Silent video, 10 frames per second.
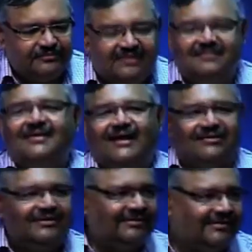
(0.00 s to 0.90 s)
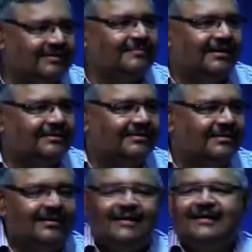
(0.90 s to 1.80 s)
It is actually nothing but
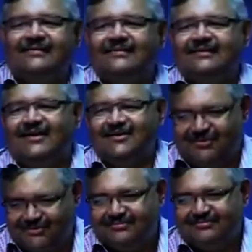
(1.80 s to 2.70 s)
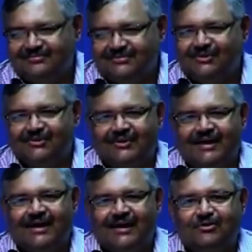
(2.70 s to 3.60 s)
density ratio. You know
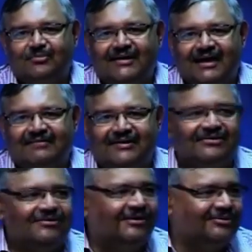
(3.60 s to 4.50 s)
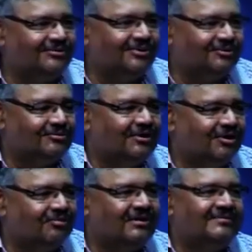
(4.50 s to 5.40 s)
that I2 by I1 is equal to rho 2,
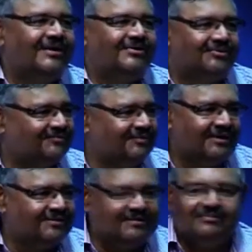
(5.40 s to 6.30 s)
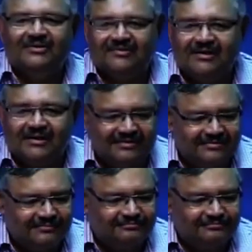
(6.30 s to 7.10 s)
rho 1 by rho 2 for a simplistic case.